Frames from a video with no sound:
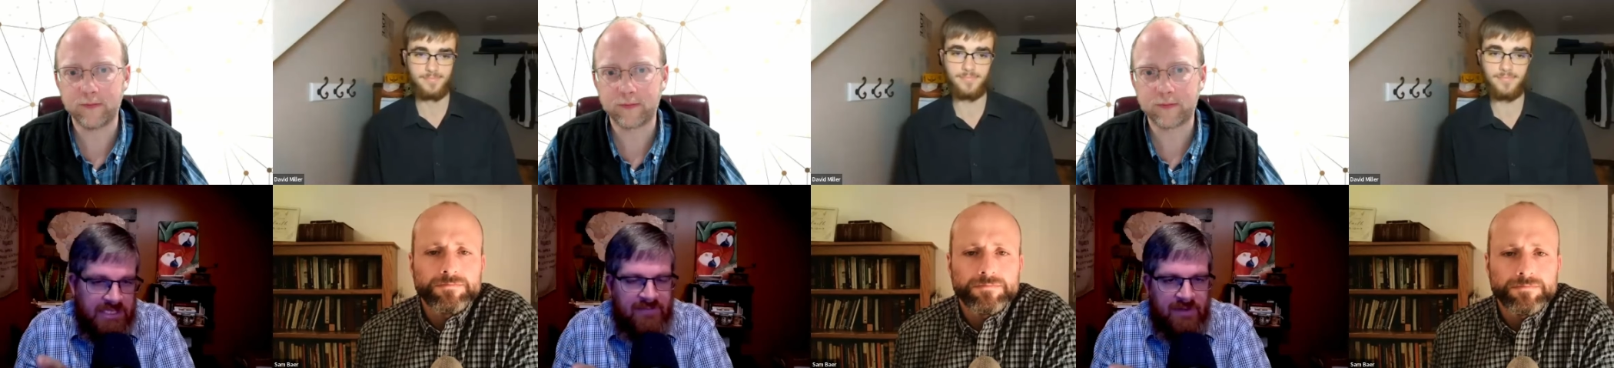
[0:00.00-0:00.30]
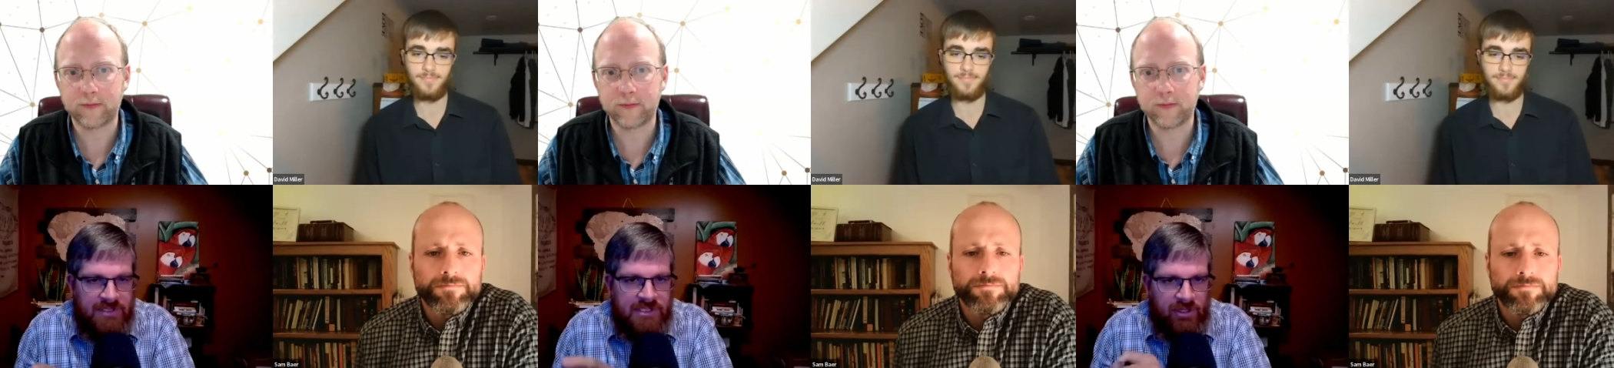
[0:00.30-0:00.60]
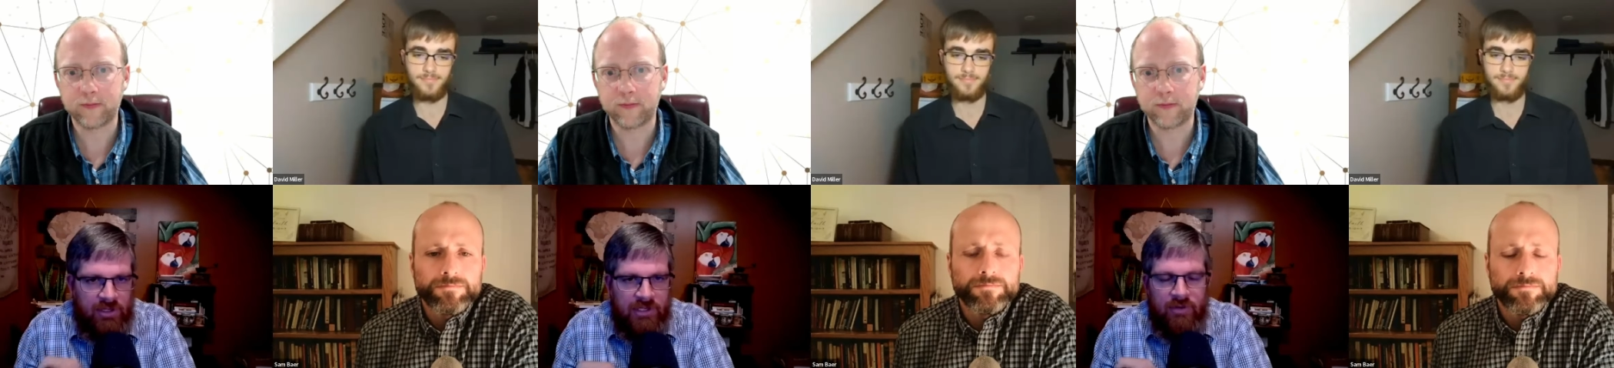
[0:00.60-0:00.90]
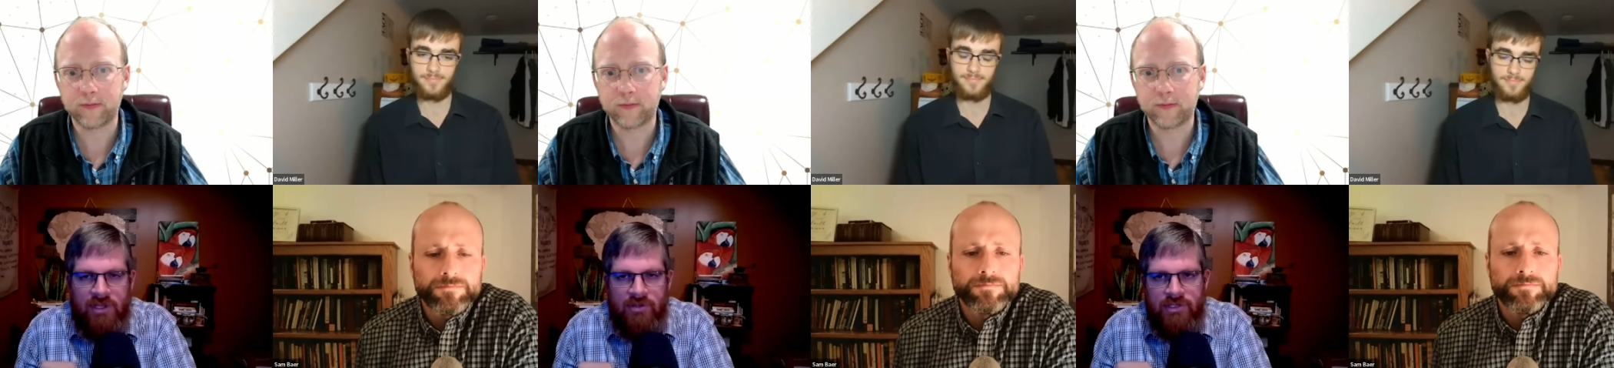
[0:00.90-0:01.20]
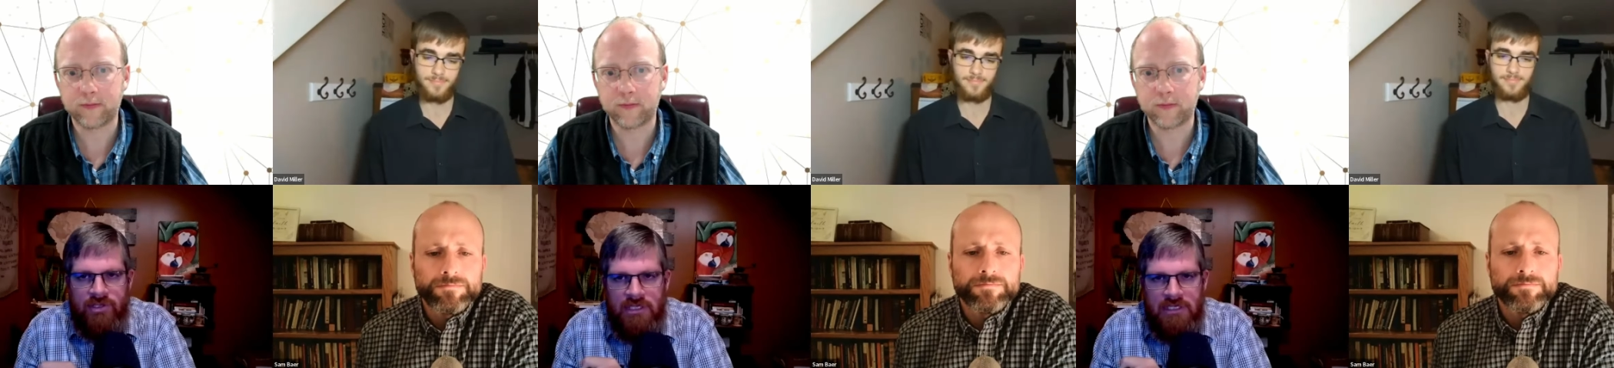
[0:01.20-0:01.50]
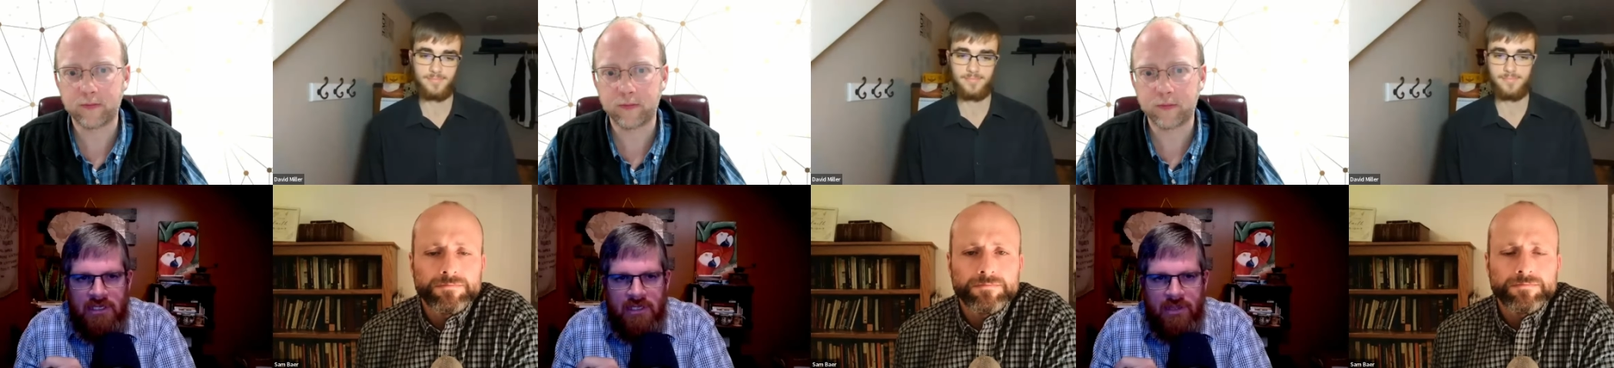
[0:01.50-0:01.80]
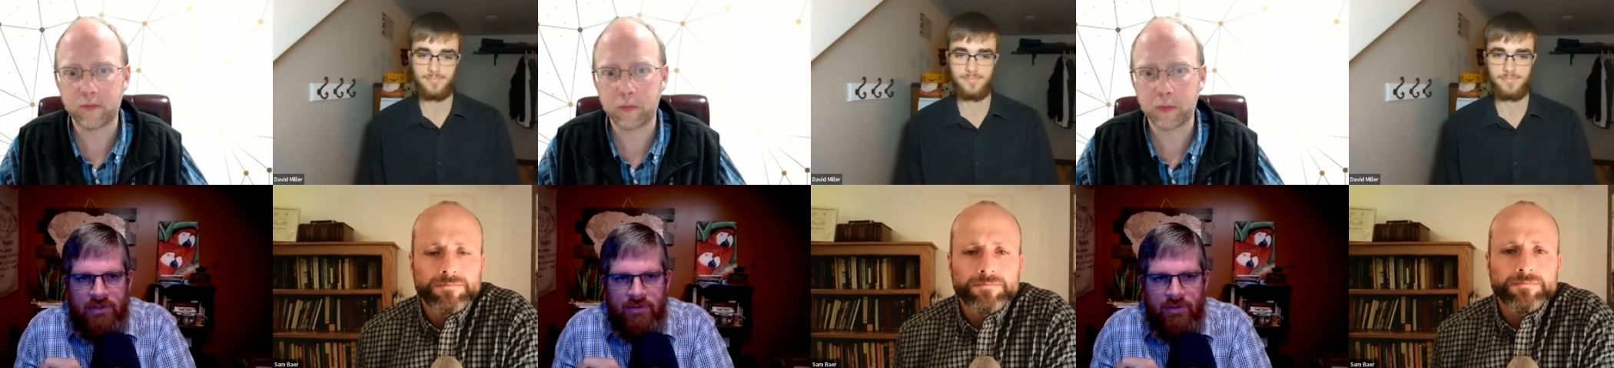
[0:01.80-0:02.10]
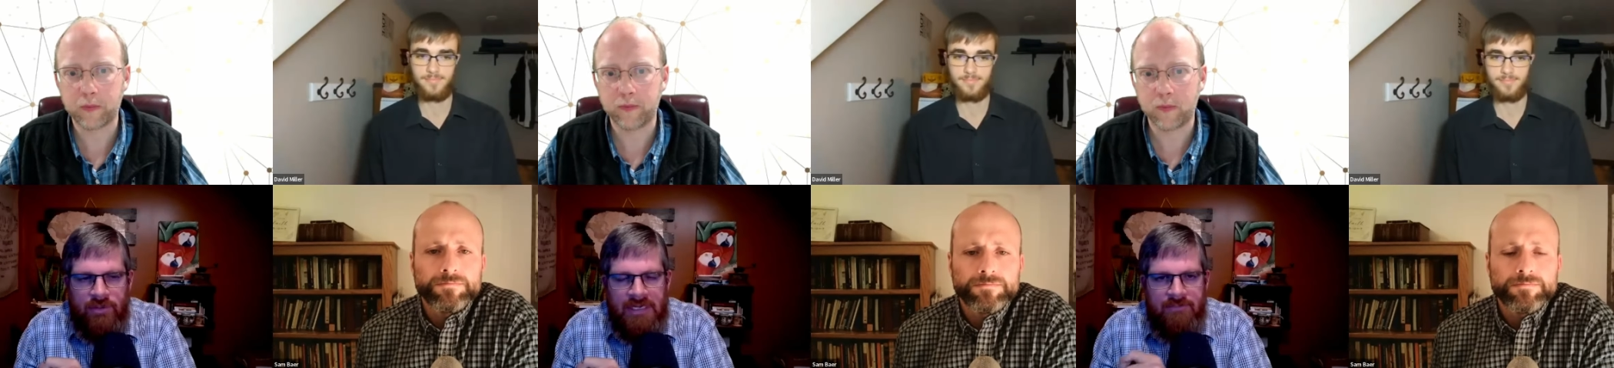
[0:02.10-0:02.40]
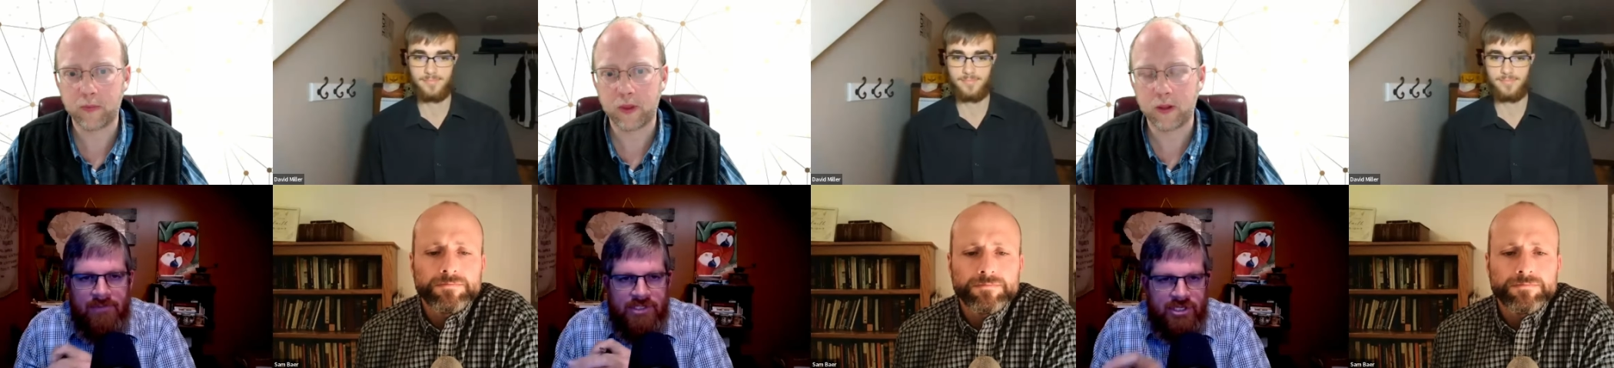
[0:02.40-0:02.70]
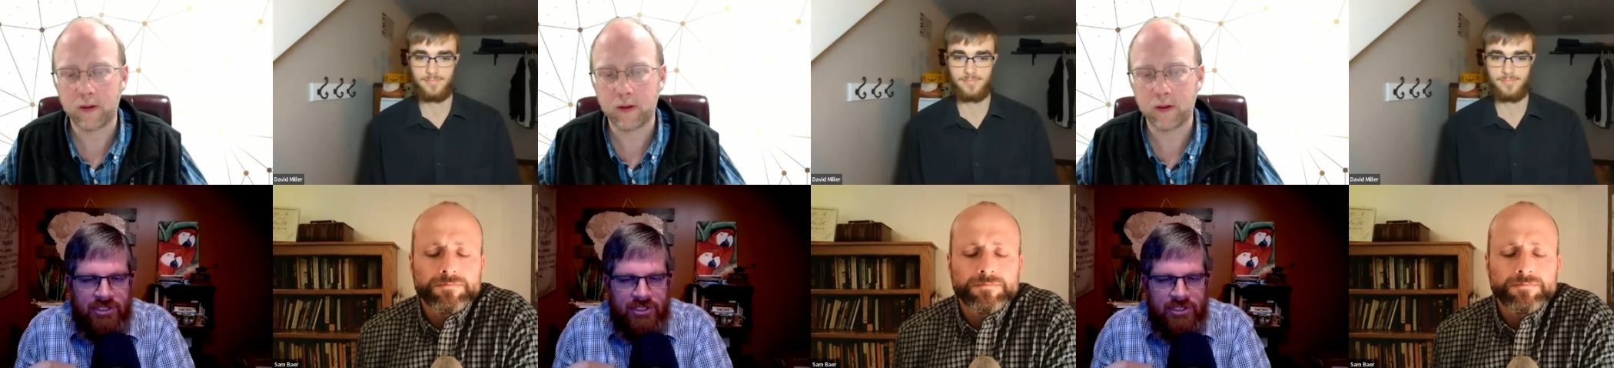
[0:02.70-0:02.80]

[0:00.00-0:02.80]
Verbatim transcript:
Speaker 1: And David is currently going through the through um,